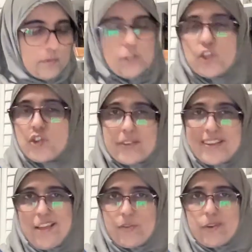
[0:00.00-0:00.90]
You're just
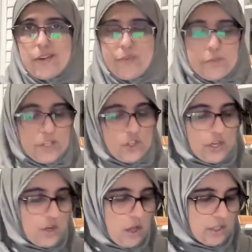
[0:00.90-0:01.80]
gathering information
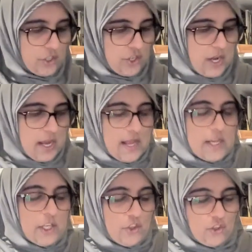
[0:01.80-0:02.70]
and knowledge.
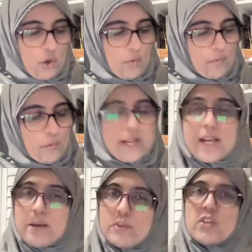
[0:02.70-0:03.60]
So when it
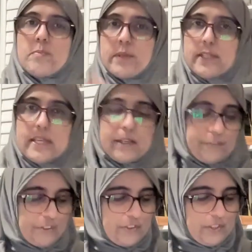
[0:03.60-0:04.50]
comes to
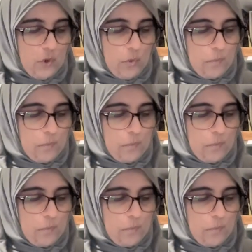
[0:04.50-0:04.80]
beliefs,